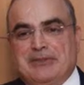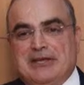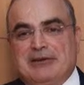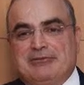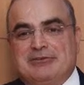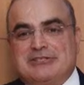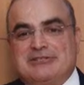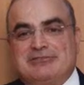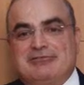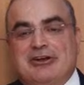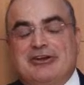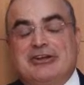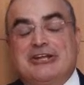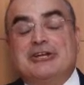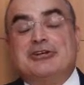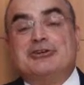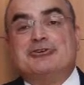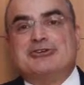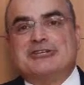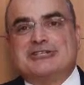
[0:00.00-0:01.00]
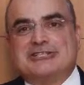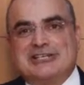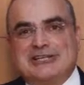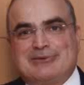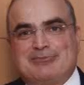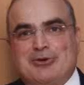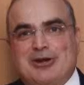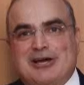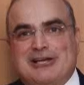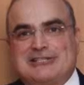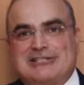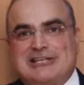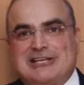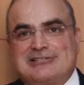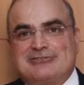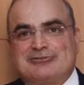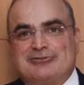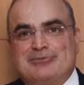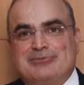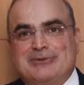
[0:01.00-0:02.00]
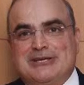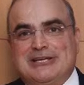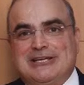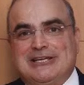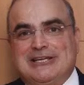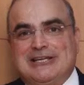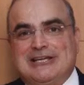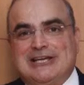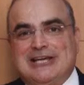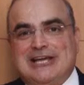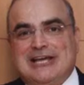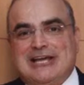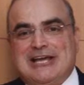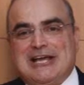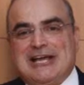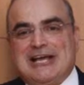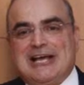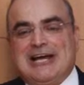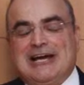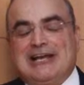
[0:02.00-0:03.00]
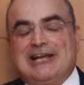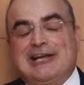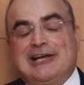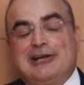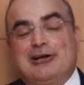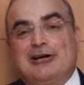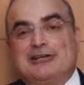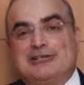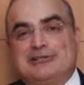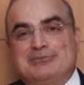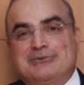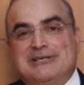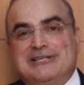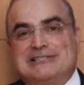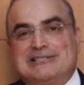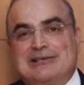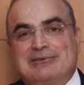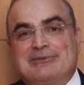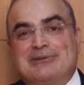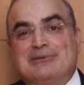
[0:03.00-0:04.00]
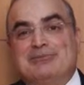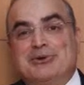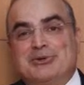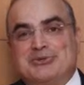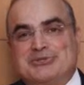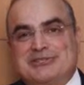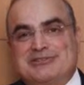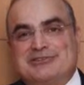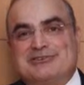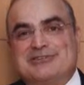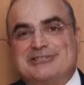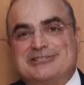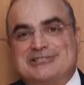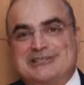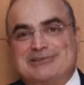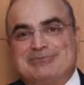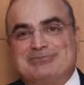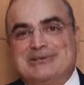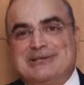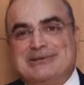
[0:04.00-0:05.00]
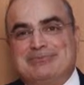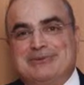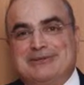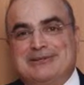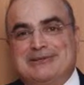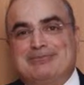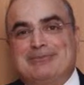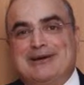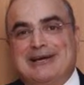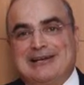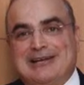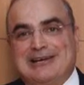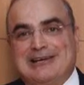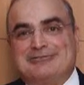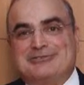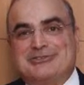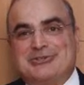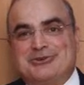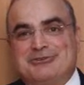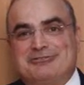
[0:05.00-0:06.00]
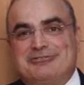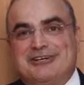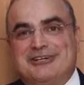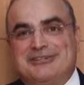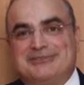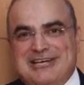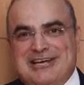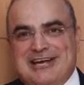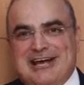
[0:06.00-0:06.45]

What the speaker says: It was a very interesting process for me, and I got to meet some of the most interesting people in my life so far.